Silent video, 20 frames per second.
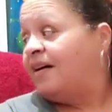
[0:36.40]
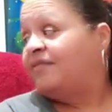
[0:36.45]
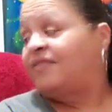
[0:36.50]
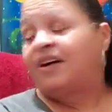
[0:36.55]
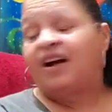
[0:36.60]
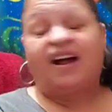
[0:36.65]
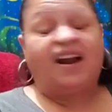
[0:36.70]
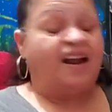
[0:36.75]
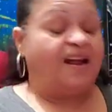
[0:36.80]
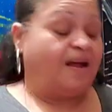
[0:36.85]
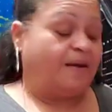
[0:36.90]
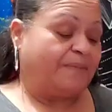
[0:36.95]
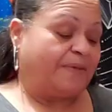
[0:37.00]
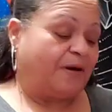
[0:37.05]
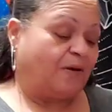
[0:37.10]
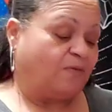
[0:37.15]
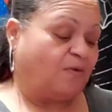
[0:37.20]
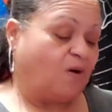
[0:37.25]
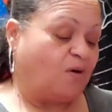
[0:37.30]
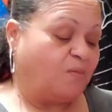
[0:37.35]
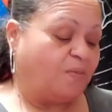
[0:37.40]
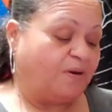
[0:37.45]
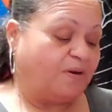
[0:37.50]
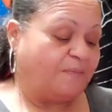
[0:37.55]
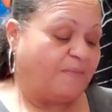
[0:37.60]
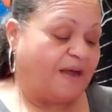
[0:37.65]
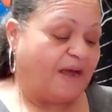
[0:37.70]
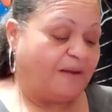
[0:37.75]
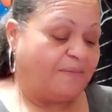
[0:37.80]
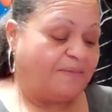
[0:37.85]
I forgot I had my robe on
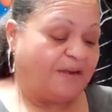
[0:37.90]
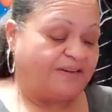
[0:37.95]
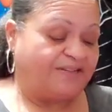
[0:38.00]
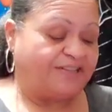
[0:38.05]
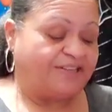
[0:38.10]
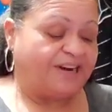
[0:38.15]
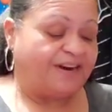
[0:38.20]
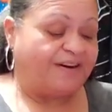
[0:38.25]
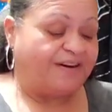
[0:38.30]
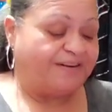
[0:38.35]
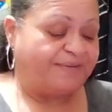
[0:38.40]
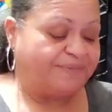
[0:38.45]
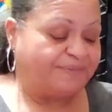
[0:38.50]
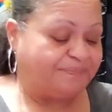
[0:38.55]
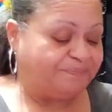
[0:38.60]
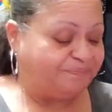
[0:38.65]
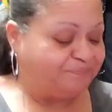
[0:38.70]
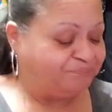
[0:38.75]
the back of my chair.